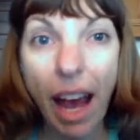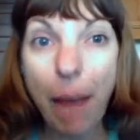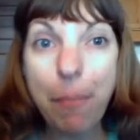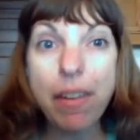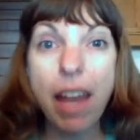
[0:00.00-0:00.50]

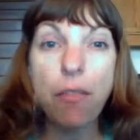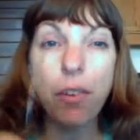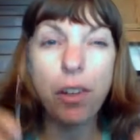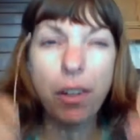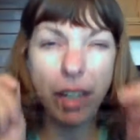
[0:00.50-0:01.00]
I'm
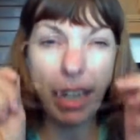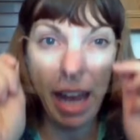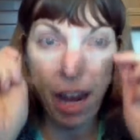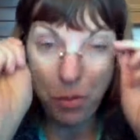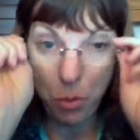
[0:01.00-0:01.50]
never going to
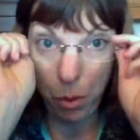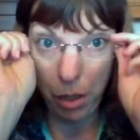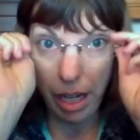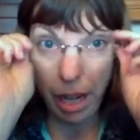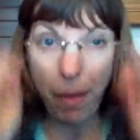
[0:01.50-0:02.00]
have to
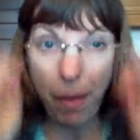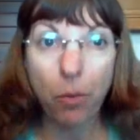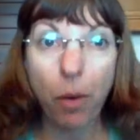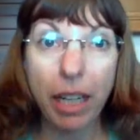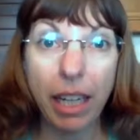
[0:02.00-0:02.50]
worry
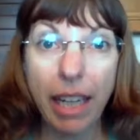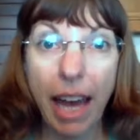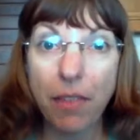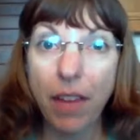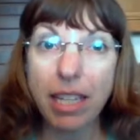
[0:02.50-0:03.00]
about running
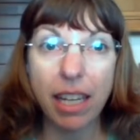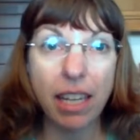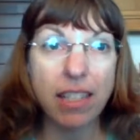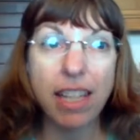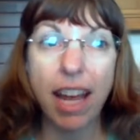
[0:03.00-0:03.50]
out of
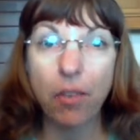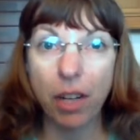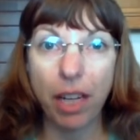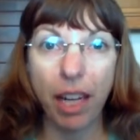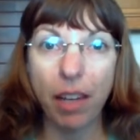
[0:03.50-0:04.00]
ideas
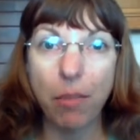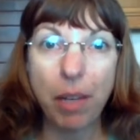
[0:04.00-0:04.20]
ever again,